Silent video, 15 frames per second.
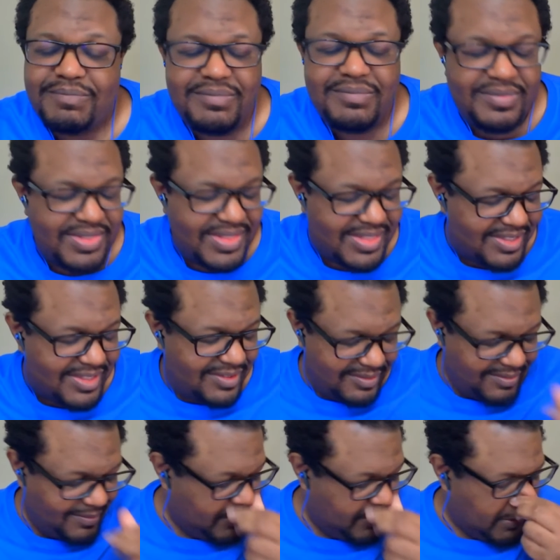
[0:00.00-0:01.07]

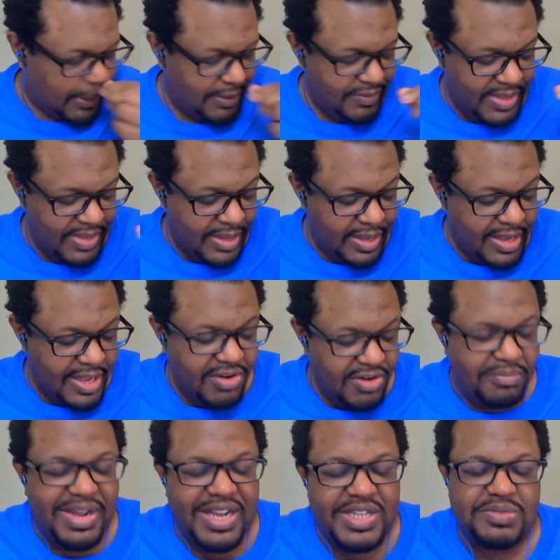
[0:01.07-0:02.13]
It
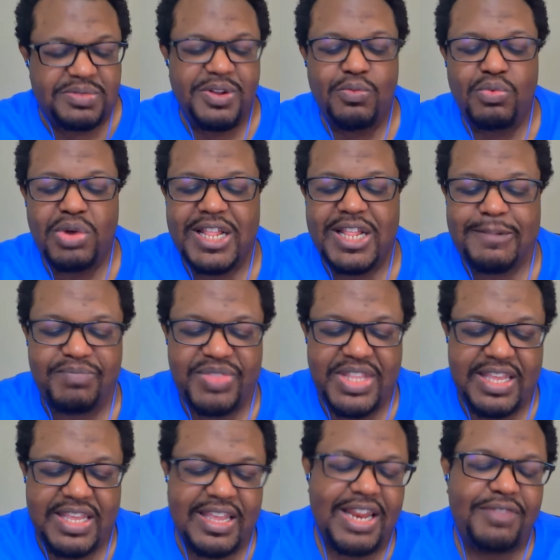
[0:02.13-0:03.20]
reminds me of what
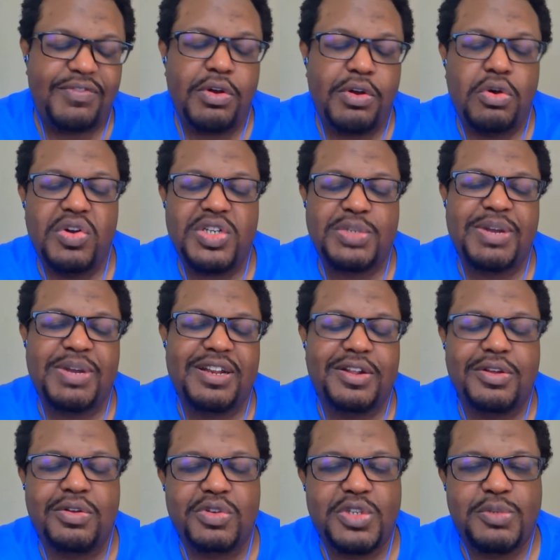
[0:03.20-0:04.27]
the NFL correspondent to
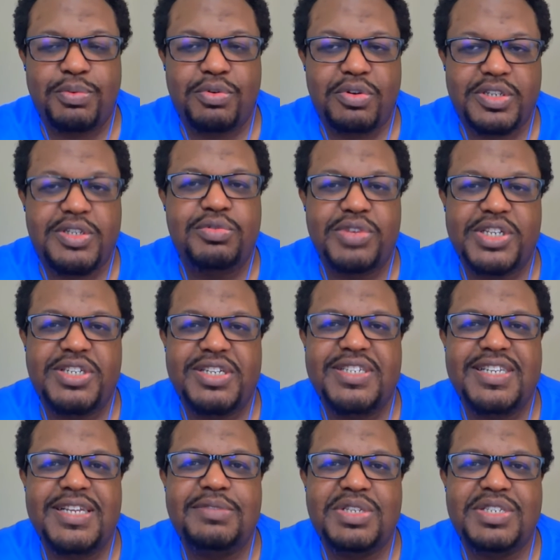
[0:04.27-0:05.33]
Cole Sports, Christian
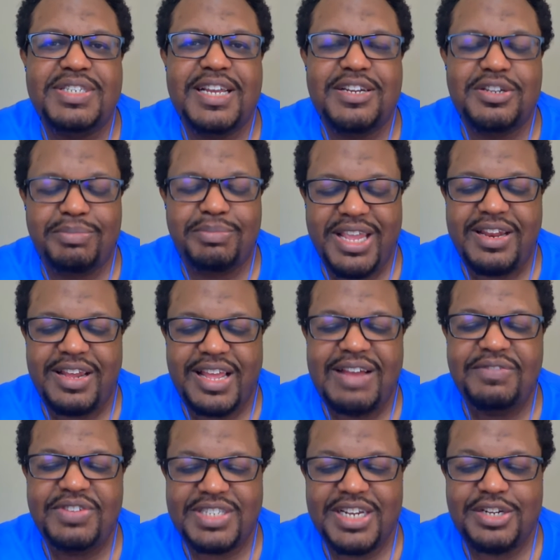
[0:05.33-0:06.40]
Simpson, said to me in a
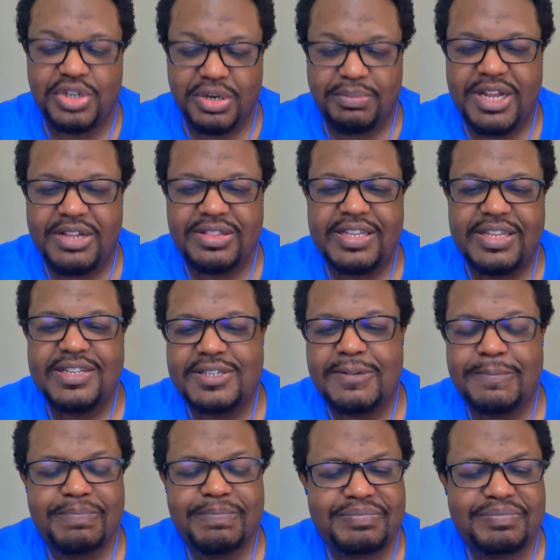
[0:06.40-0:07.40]
conversation about this.